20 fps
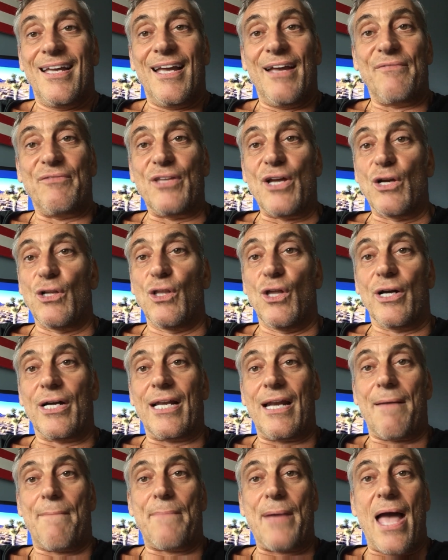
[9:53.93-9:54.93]
If they're
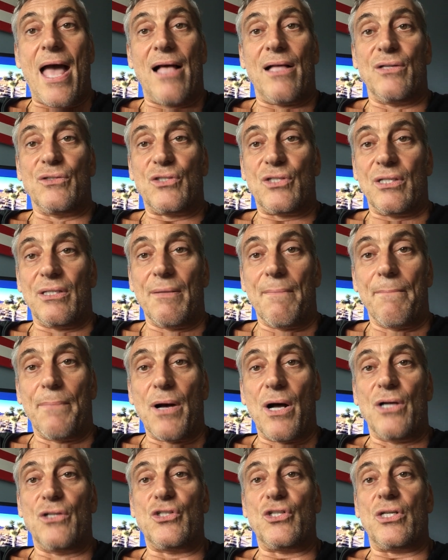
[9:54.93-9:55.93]
looking at balancing the
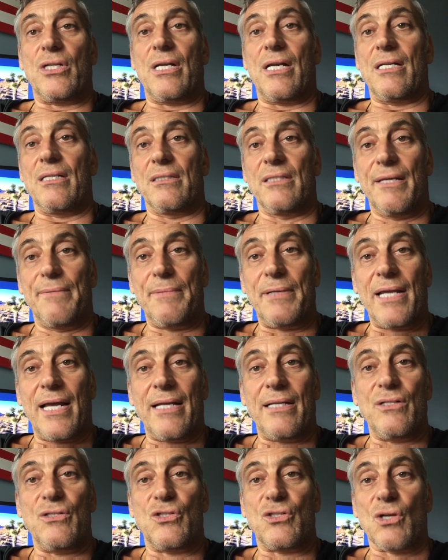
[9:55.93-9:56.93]
budget and
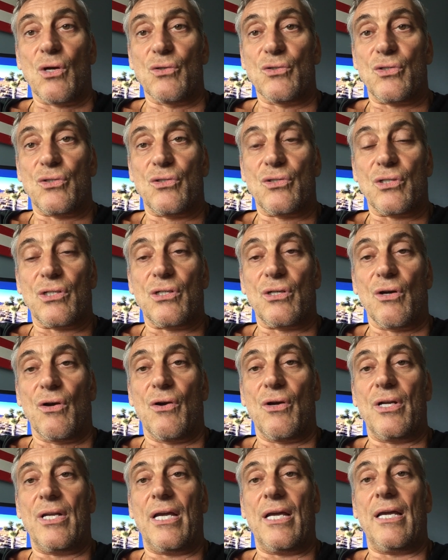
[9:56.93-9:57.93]
eliminating Social
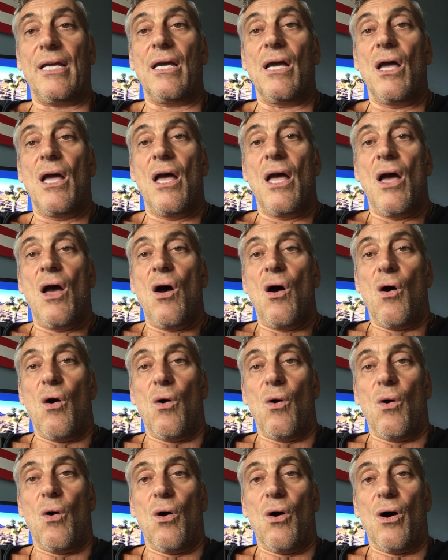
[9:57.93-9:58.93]
Security
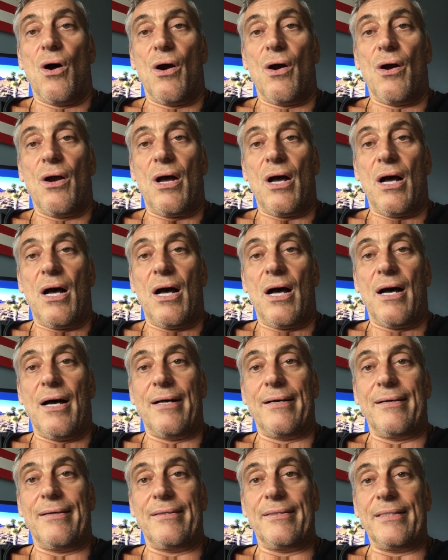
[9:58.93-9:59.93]

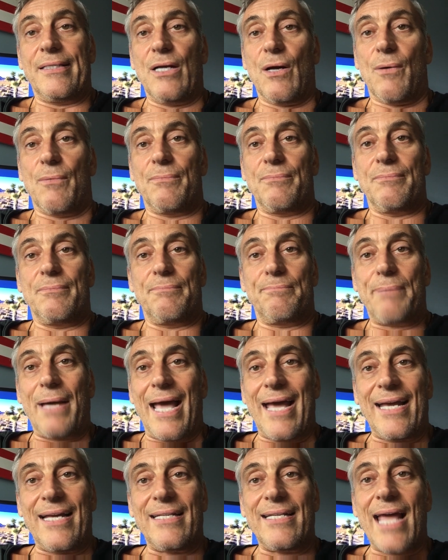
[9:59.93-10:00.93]
or, you know,
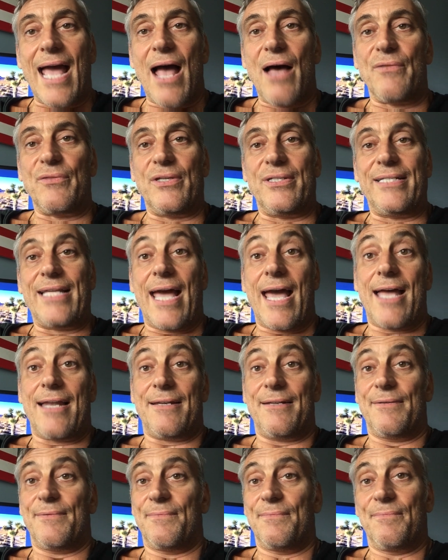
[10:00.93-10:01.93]
paying down the debt,